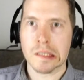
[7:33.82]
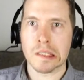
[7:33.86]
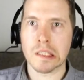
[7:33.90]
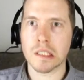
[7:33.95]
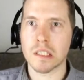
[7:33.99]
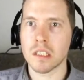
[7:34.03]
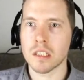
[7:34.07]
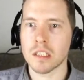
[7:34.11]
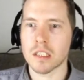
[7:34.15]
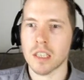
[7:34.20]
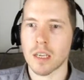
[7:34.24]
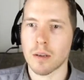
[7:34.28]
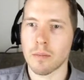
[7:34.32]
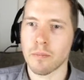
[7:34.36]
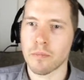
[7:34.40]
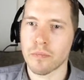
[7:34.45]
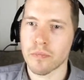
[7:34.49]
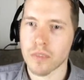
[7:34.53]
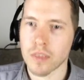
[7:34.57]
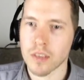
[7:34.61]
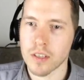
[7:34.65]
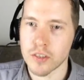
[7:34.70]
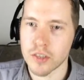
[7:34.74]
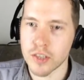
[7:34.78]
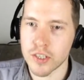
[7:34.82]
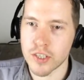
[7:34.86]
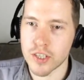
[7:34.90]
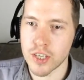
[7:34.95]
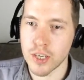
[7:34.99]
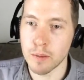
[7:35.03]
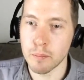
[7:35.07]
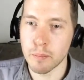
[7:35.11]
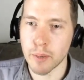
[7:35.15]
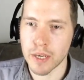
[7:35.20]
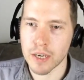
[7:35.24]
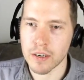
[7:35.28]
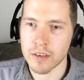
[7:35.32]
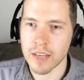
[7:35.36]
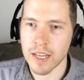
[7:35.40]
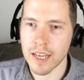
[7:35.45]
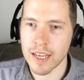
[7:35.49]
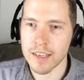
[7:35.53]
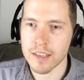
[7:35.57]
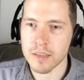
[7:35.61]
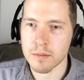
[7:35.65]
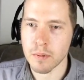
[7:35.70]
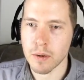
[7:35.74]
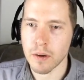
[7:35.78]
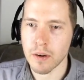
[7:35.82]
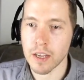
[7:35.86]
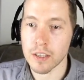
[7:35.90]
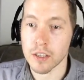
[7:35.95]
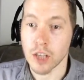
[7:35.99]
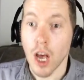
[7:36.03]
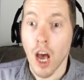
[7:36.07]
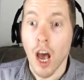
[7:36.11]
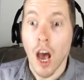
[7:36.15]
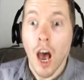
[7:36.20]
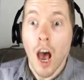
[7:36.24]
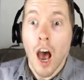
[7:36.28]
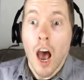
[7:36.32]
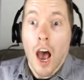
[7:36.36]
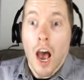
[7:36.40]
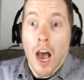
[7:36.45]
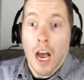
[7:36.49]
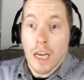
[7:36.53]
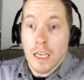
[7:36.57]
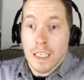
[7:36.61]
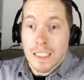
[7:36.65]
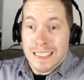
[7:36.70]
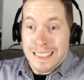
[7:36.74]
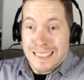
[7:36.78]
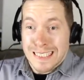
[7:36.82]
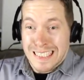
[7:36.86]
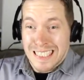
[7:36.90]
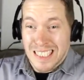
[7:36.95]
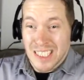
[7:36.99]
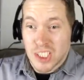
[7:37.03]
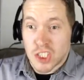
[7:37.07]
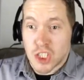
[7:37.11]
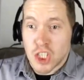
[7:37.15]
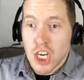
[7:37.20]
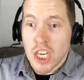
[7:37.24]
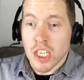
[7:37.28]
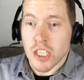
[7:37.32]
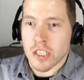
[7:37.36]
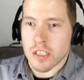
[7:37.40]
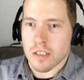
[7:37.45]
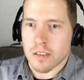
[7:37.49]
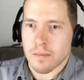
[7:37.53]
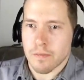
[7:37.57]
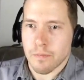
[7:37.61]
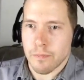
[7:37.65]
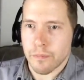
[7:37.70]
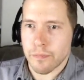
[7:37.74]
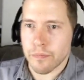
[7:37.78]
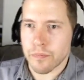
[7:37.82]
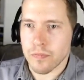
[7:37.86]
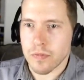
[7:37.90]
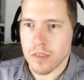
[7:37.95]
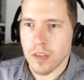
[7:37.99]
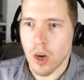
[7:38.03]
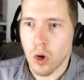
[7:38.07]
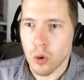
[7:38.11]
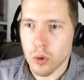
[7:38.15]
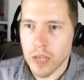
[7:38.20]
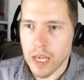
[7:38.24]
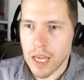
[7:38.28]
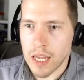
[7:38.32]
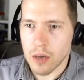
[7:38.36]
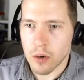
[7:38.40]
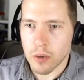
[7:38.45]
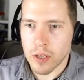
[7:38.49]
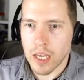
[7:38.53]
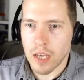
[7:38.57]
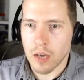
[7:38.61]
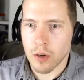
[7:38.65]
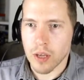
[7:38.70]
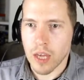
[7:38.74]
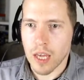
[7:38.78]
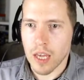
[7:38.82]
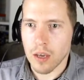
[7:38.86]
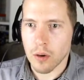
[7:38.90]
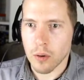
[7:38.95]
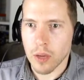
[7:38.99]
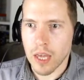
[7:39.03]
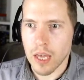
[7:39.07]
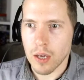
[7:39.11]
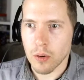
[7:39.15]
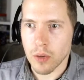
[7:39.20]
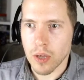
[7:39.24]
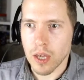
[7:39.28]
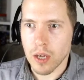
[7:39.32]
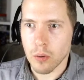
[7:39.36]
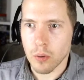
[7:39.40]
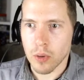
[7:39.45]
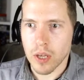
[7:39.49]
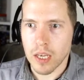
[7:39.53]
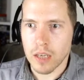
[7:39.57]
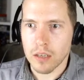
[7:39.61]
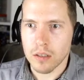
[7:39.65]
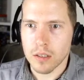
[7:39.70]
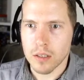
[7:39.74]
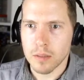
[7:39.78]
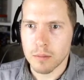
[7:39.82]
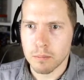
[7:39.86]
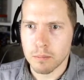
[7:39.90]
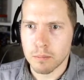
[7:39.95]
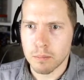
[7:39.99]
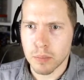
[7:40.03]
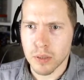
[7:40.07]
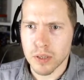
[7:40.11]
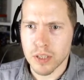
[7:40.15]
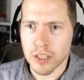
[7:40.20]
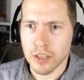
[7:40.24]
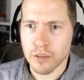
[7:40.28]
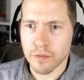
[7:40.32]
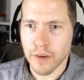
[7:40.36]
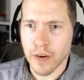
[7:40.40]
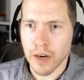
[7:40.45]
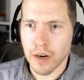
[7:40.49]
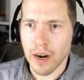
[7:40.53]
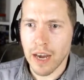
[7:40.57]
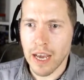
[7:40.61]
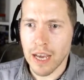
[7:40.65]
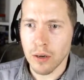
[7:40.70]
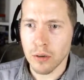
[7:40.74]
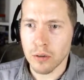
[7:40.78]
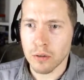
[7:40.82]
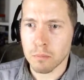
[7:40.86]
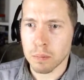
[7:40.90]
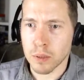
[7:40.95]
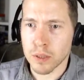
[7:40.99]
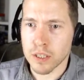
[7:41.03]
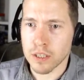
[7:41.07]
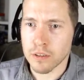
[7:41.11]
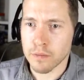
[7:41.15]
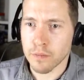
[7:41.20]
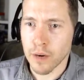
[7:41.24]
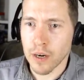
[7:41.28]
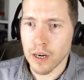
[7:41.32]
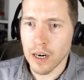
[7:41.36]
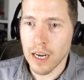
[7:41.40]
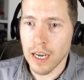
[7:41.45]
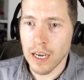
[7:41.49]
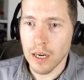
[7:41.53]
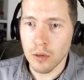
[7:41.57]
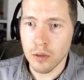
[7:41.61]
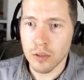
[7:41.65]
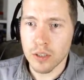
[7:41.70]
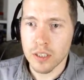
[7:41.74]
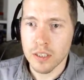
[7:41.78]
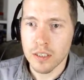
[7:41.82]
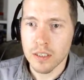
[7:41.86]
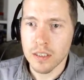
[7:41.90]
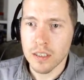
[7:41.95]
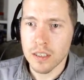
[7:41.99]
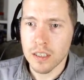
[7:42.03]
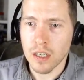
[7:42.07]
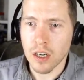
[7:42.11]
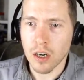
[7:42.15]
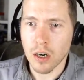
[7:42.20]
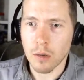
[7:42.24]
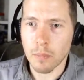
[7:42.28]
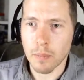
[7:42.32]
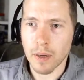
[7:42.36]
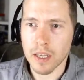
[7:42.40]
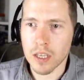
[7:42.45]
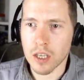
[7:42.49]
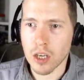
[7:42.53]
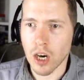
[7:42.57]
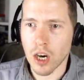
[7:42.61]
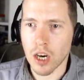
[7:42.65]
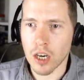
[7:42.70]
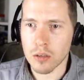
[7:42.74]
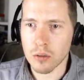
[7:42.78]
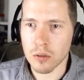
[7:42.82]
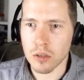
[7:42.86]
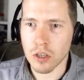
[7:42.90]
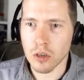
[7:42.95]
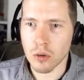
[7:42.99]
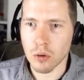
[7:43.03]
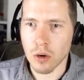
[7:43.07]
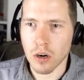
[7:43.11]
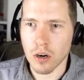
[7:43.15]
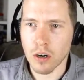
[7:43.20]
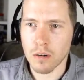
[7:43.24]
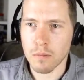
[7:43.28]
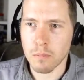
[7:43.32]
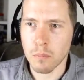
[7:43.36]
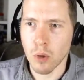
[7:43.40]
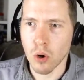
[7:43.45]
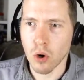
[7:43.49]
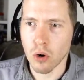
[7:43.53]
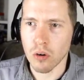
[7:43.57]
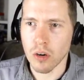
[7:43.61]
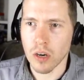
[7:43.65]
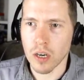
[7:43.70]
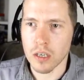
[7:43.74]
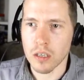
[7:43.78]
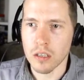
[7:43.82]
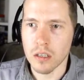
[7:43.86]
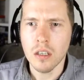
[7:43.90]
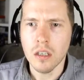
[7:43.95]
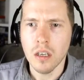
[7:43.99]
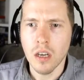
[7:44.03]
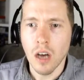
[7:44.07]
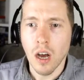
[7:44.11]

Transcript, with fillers: She's, um, she's seen better days, Mary has. Shit! Okay, okay, okay, okay, okay, okay. Um, put this fire out, put this fire out. Oh my god, you are a moron.